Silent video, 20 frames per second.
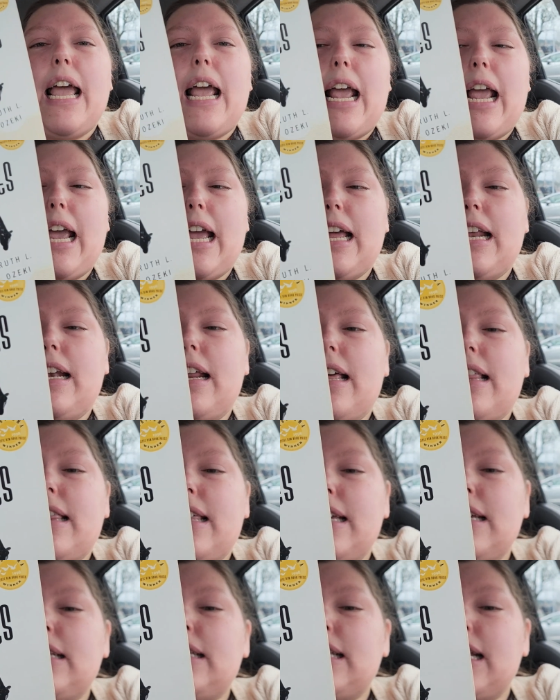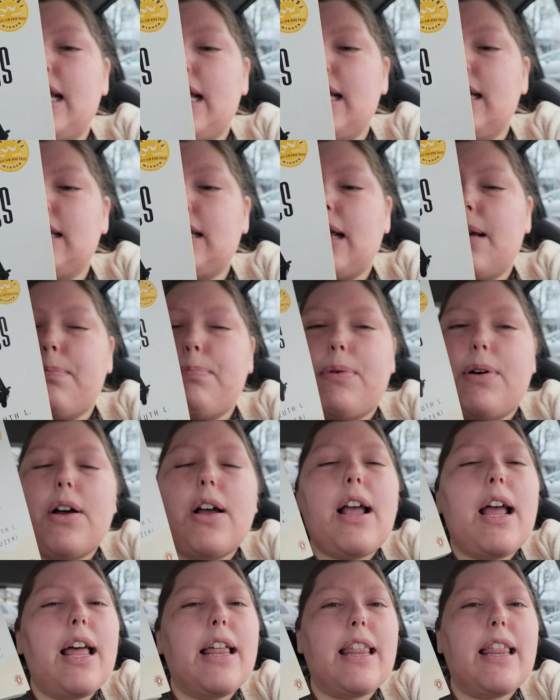And this is a book